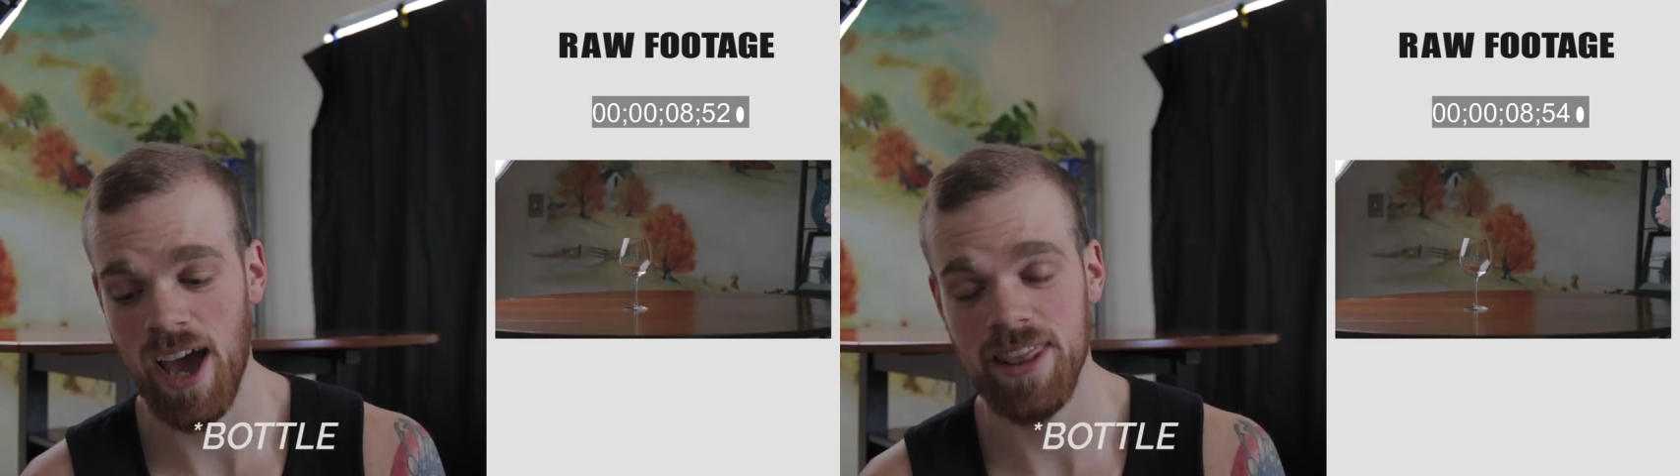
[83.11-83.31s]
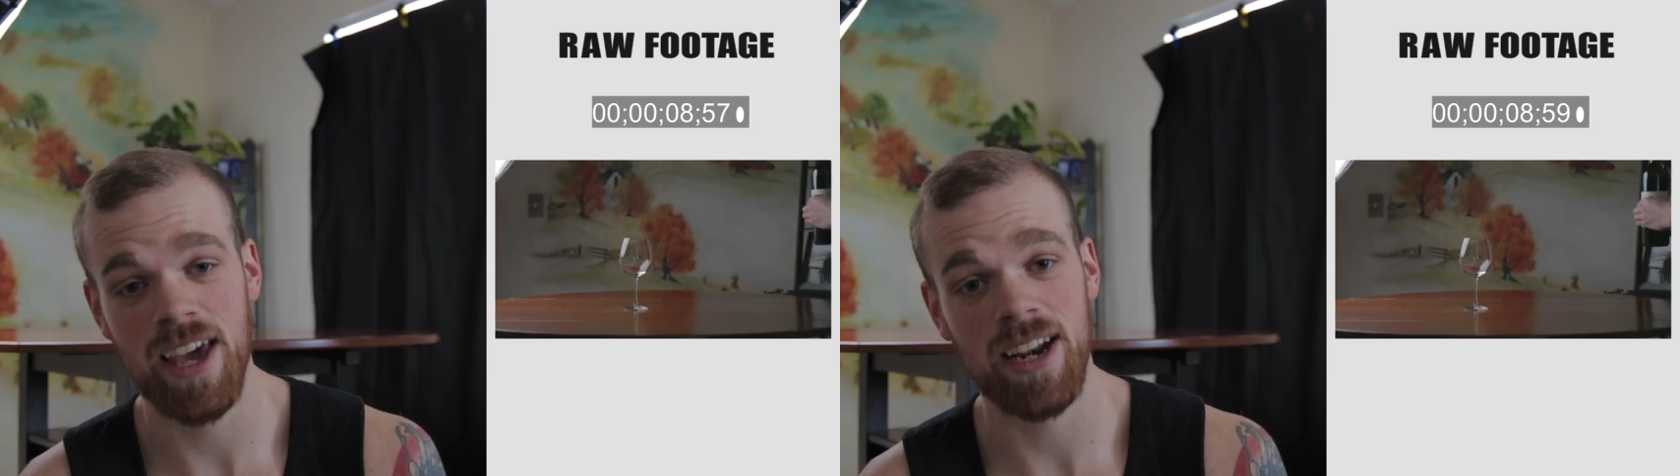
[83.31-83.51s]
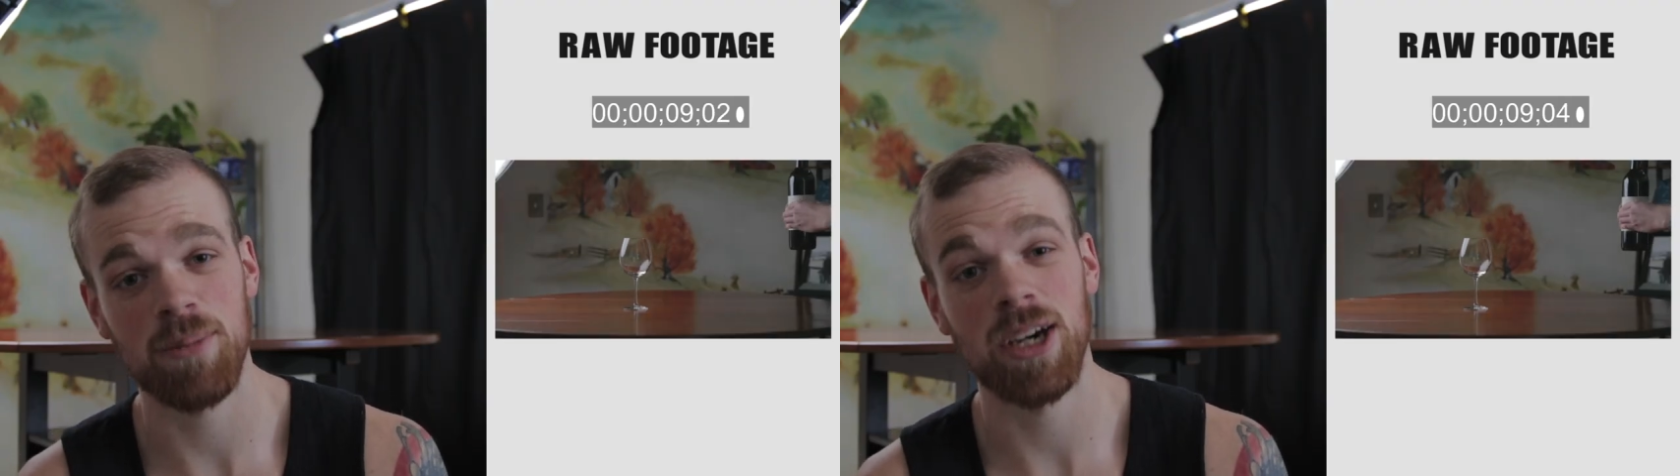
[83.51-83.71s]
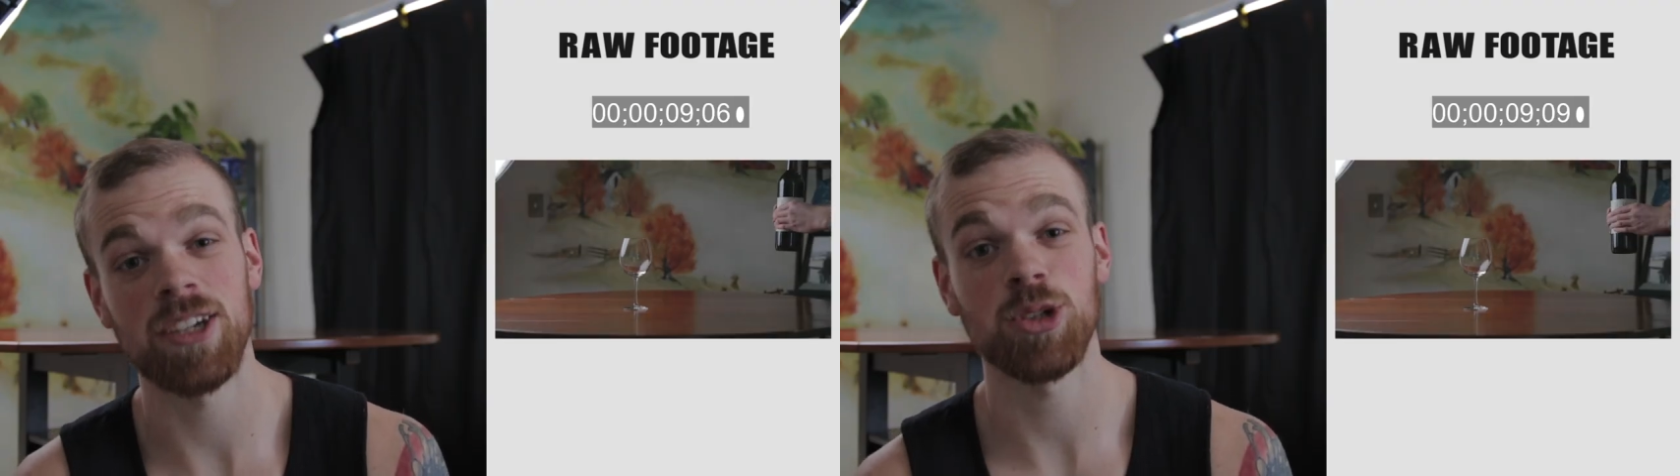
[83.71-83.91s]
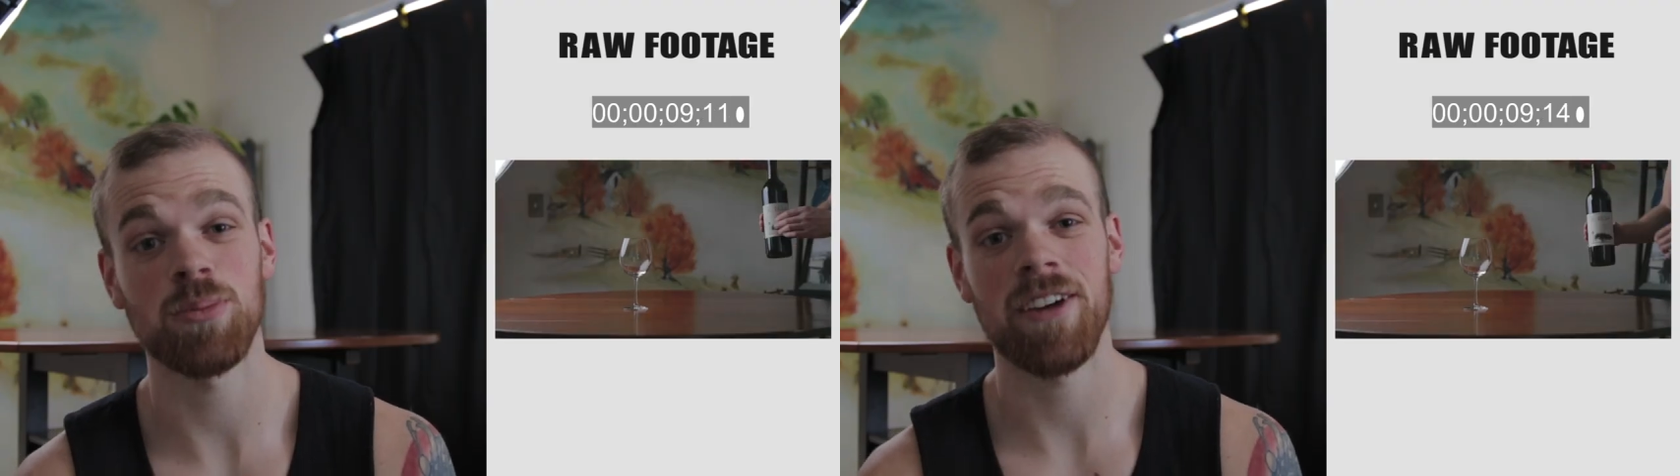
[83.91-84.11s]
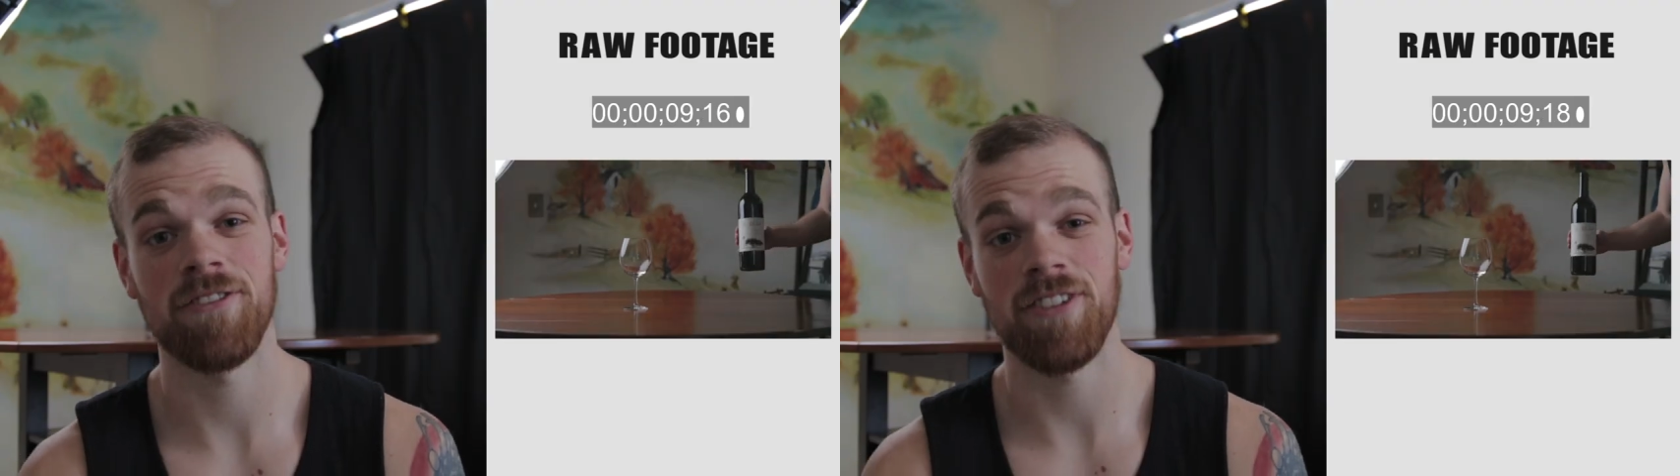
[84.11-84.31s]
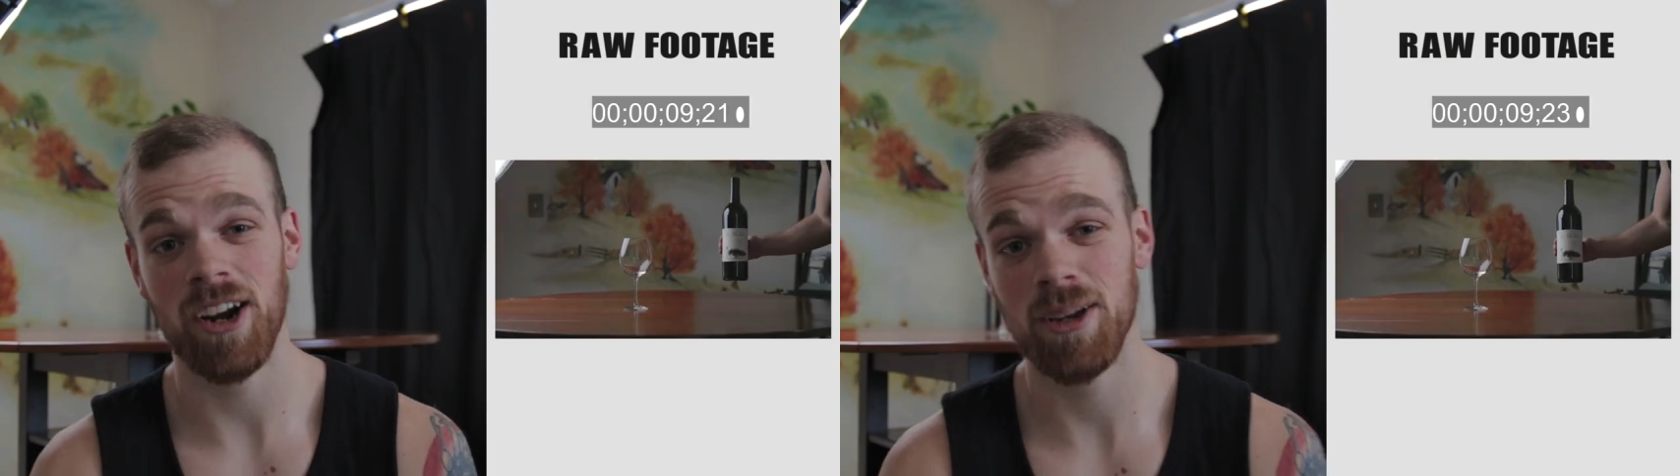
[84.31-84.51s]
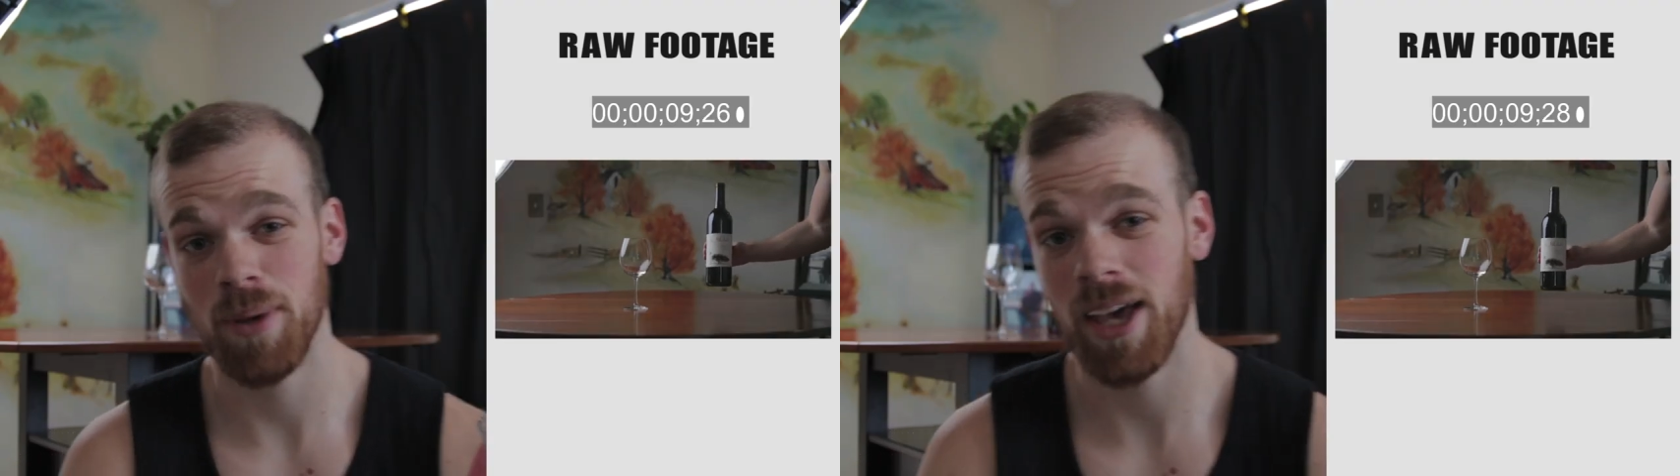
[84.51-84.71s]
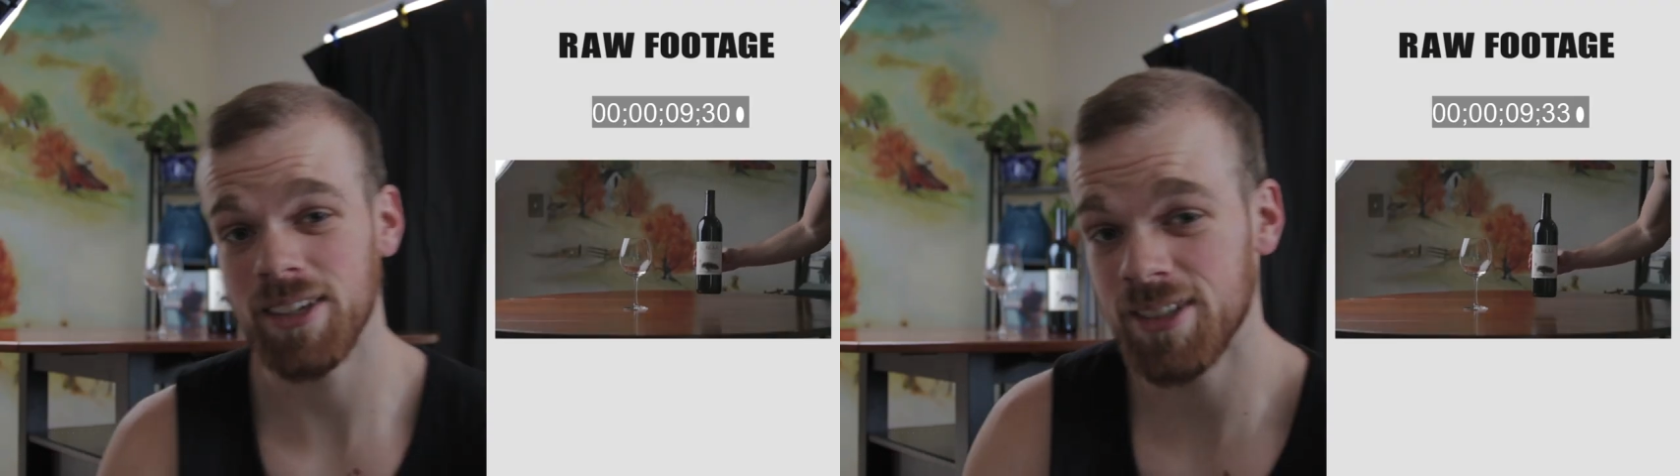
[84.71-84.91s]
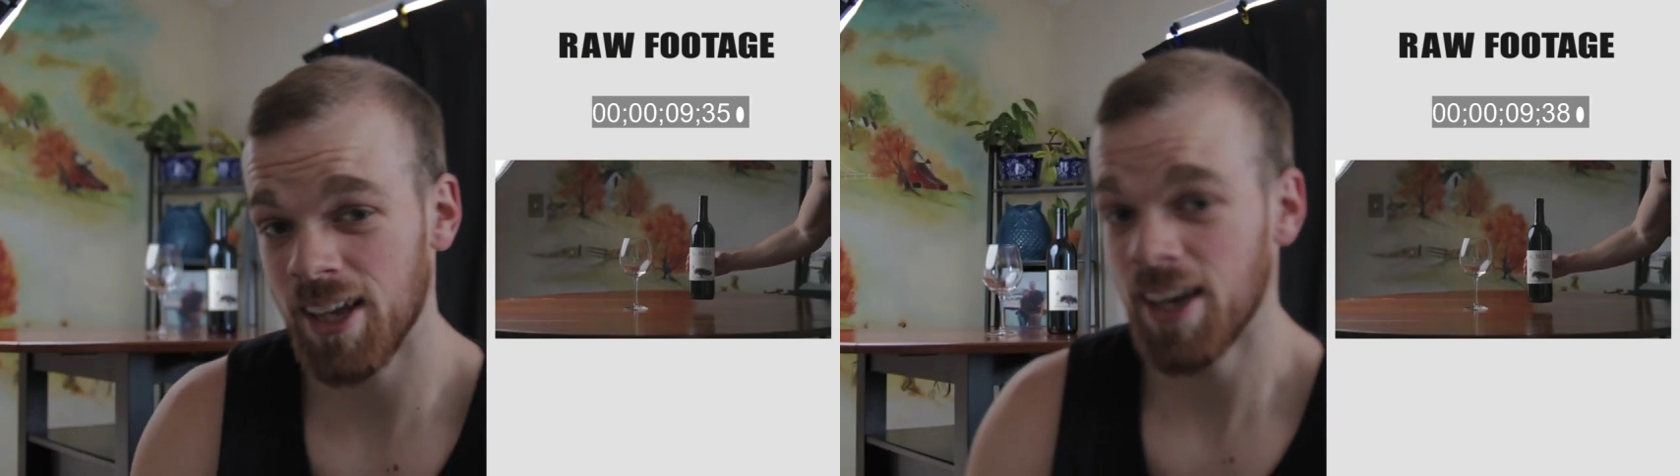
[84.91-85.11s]
and then I'm gonna do my very
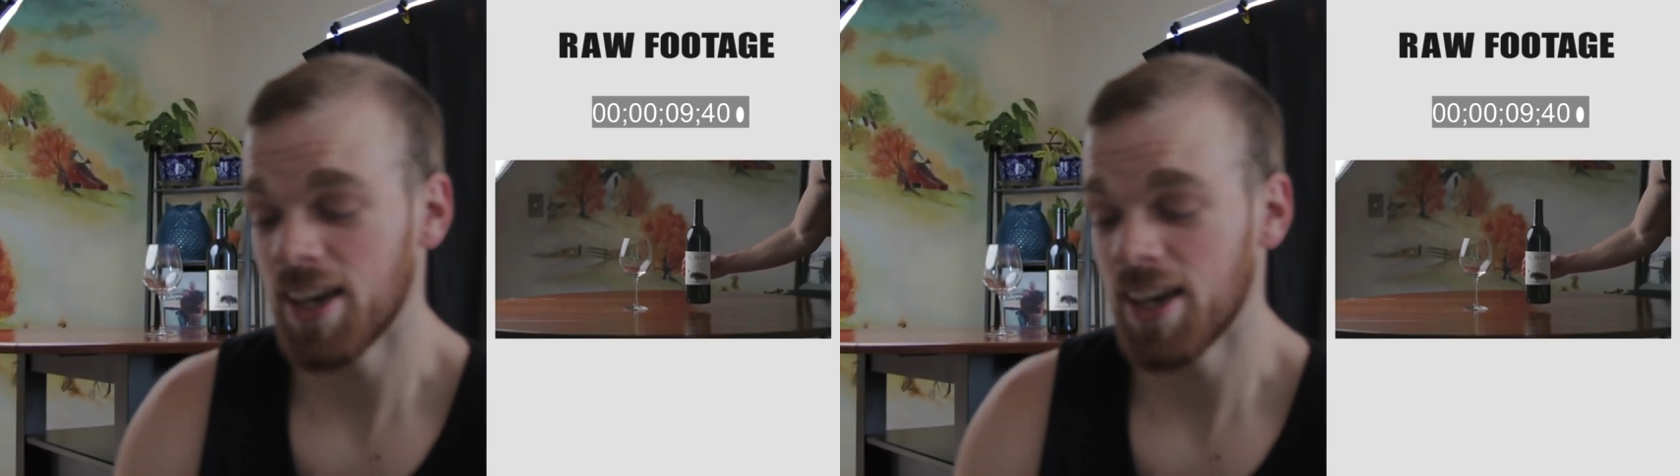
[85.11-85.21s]
best